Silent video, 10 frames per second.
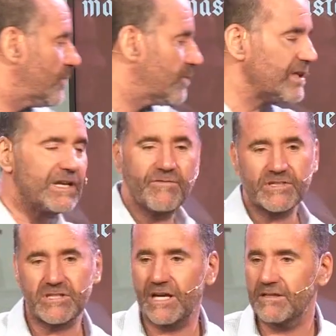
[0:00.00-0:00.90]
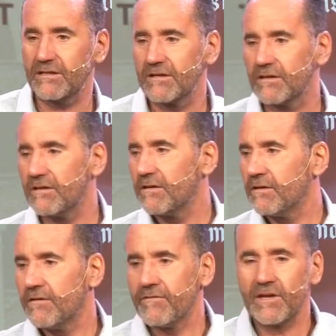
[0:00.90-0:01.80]
with any of us yet.
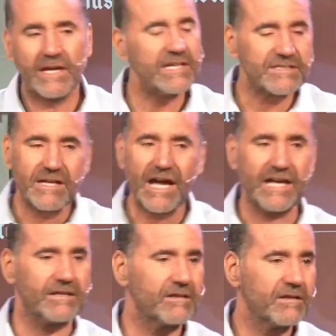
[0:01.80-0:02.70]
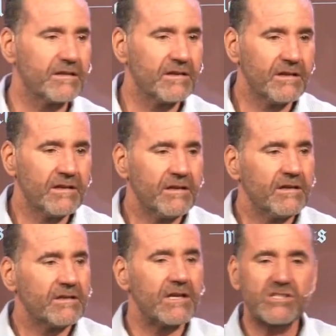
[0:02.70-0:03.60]
He's not.
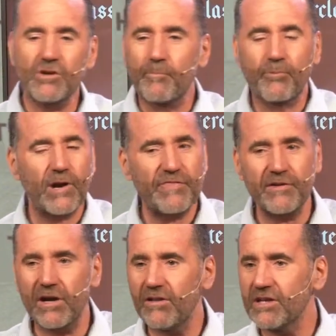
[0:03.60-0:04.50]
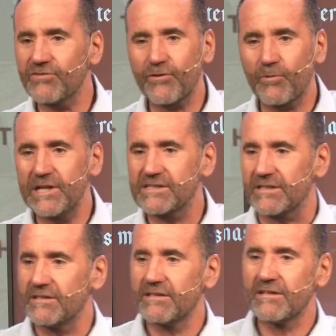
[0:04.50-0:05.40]
There's still breath in our lungs for a
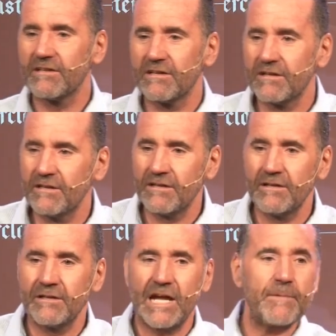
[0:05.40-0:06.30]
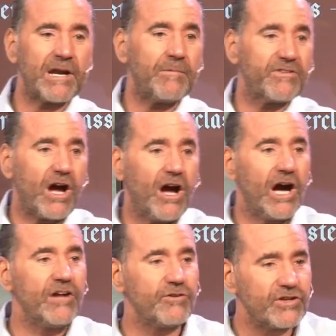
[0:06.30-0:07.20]
reason. Abraham was
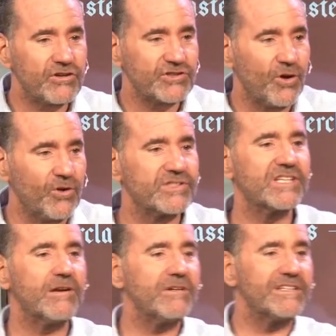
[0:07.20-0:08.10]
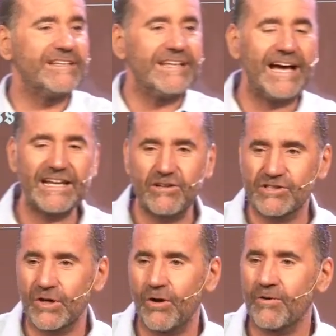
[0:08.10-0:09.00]
100 years old. Sarah was 90
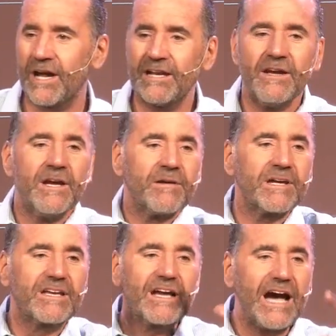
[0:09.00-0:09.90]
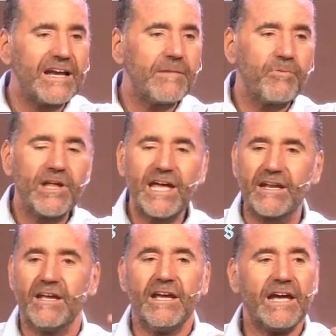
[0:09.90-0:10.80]
years old, right? But God had a
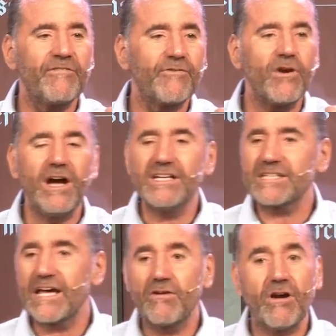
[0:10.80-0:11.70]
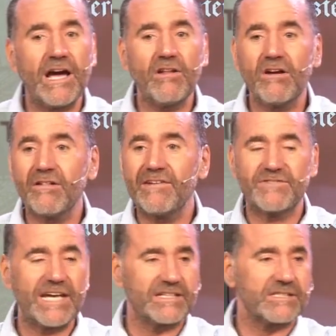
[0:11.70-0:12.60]
plan. And for us, I don't know how long life
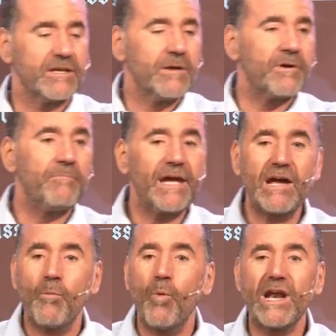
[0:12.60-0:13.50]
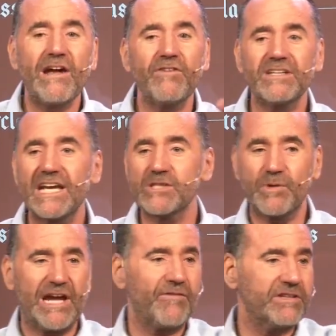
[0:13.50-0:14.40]
takes. But man, whatever days
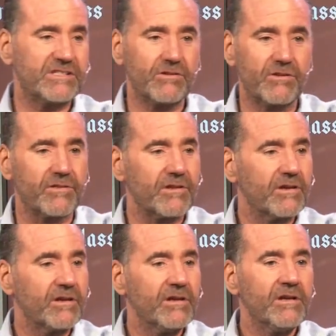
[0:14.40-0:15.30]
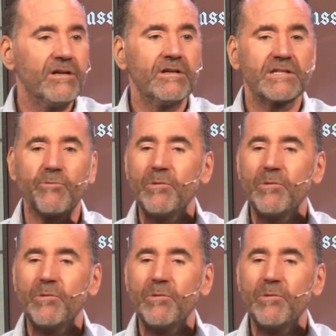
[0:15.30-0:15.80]
we have on this earth, that